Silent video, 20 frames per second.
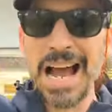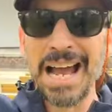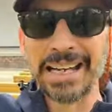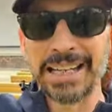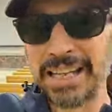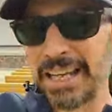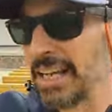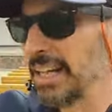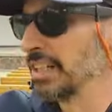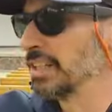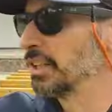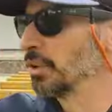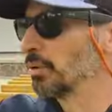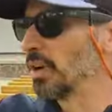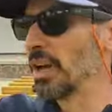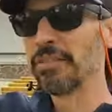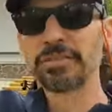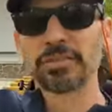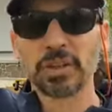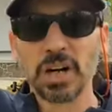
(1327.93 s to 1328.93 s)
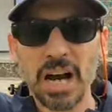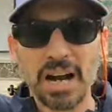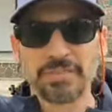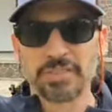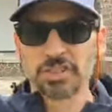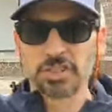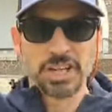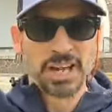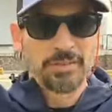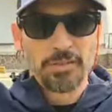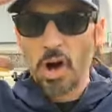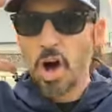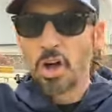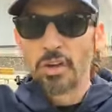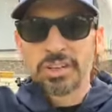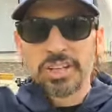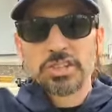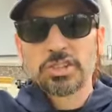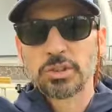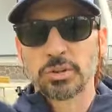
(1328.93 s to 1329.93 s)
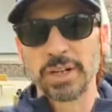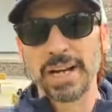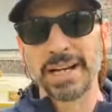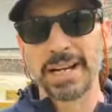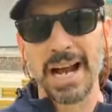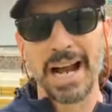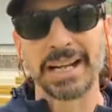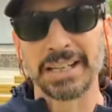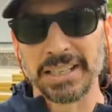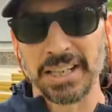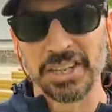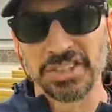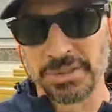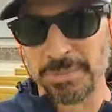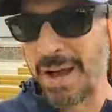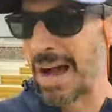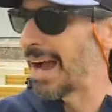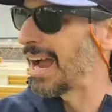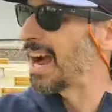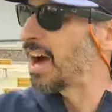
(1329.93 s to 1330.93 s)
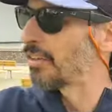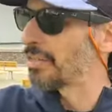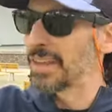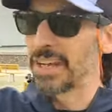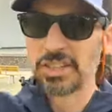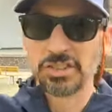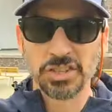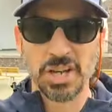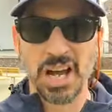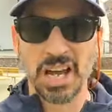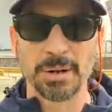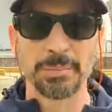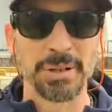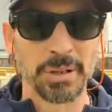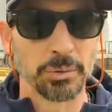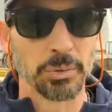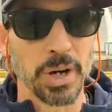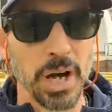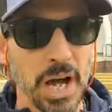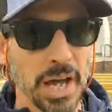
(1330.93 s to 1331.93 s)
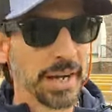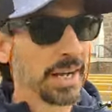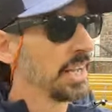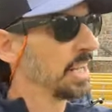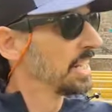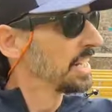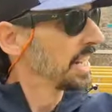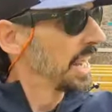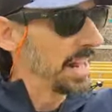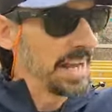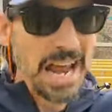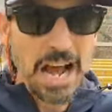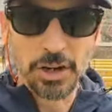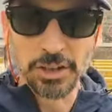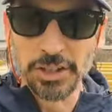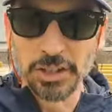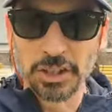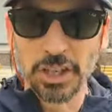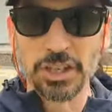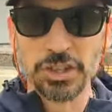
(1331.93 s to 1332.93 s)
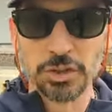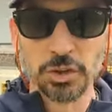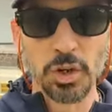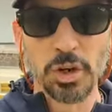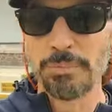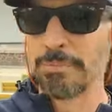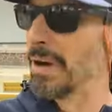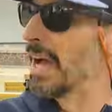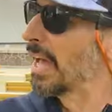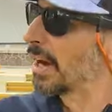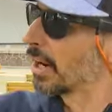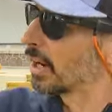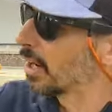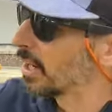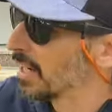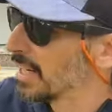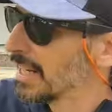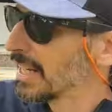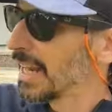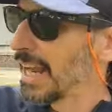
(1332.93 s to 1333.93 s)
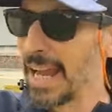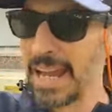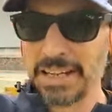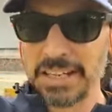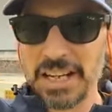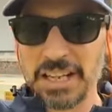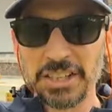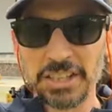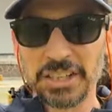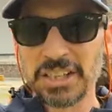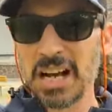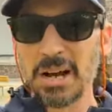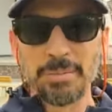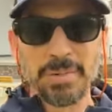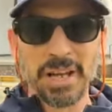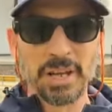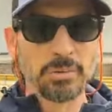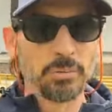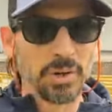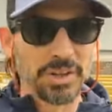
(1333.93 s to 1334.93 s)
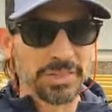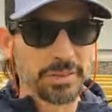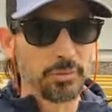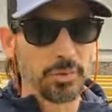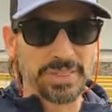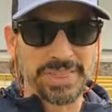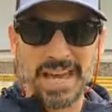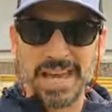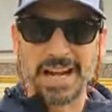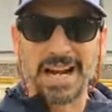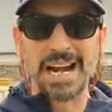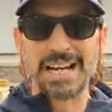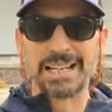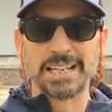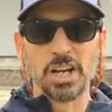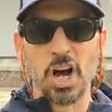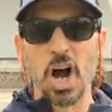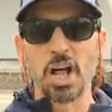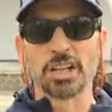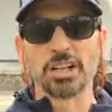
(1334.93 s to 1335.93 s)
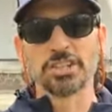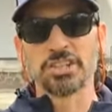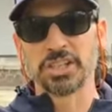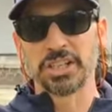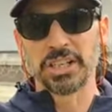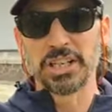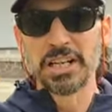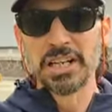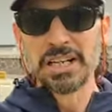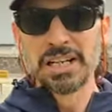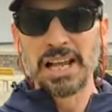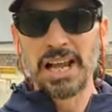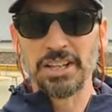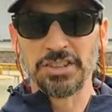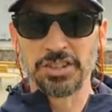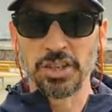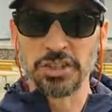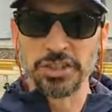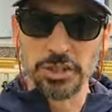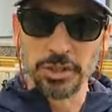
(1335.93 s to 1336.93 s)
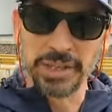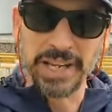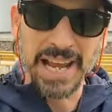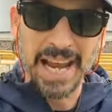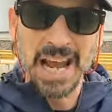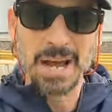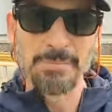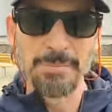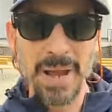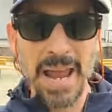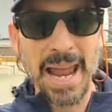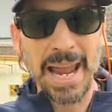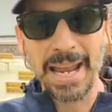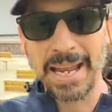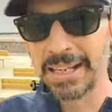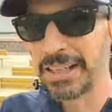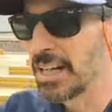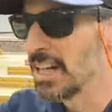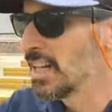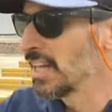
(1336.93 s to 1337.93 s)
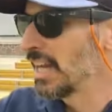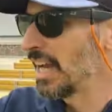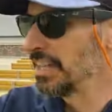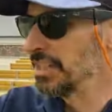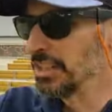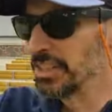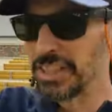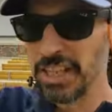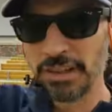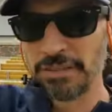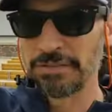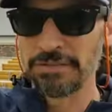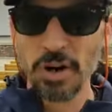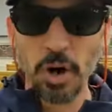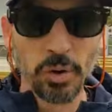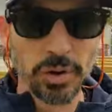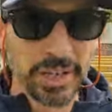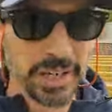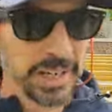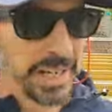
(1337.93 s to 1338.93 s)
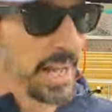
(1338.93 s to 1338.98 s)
I get it. You run for office, you have all these great ideas about how things ought to be run and how you can do them better. And you come in with that ideology. And so you campaign and you get voted